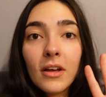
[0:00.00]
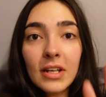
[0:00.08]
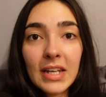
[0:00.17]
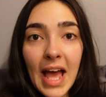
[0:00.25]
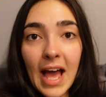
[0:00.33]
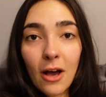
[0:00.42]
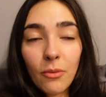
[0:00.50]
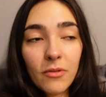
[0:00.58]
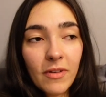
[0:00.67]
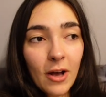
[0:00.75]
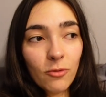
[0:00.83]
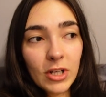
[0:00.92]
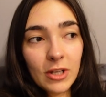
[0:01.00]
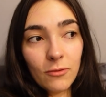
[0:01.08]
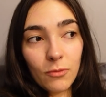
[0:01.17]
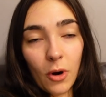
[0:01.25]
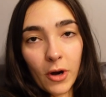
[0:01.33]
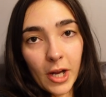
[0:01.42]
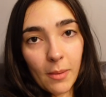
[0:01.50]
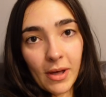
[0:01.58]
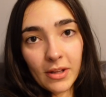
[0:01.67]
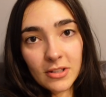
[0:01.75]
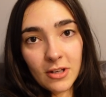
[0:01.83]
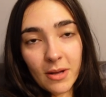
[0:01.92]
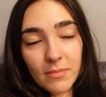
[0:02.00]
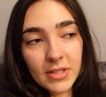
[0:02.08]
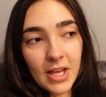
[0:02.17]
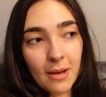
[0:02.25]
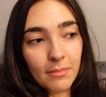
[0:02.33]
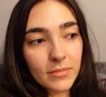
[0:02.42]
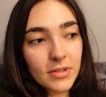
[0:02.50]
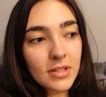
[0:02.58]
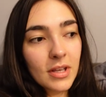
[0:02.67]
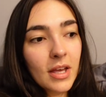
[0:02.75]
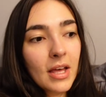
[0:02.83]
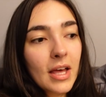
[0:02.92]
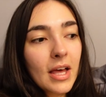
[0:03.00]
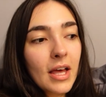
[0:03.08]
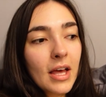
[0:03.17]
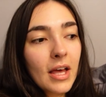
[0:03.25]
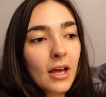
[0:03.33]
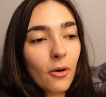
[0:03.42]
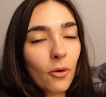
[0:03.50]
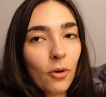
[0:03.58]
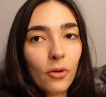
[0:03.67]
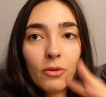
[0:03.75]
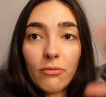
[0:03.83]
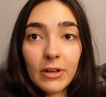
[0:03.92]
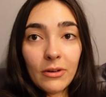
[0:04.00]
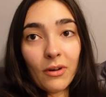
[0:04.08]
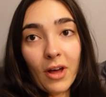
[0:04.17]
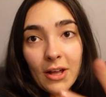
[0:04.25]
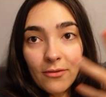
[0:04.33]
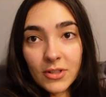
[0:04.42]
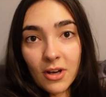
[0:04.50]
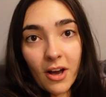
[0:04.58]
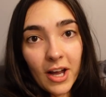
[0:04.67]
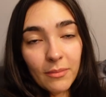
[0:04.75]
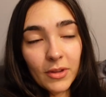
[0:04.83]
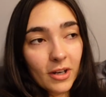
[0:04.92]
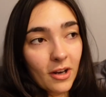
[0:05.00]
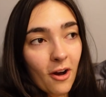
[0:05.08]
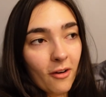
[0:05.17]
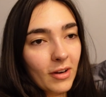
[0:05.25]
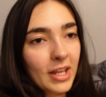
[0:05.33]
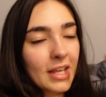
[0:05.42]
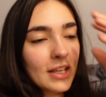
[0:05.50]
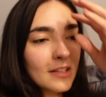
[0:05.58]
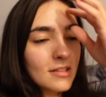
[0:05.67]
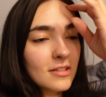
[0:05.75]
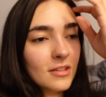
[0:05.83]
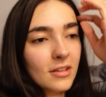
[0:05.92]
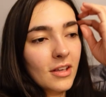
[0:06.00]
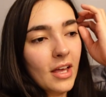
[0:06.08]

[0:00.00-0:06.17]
now without really worrying about the timestamps or the real life time that it currently is.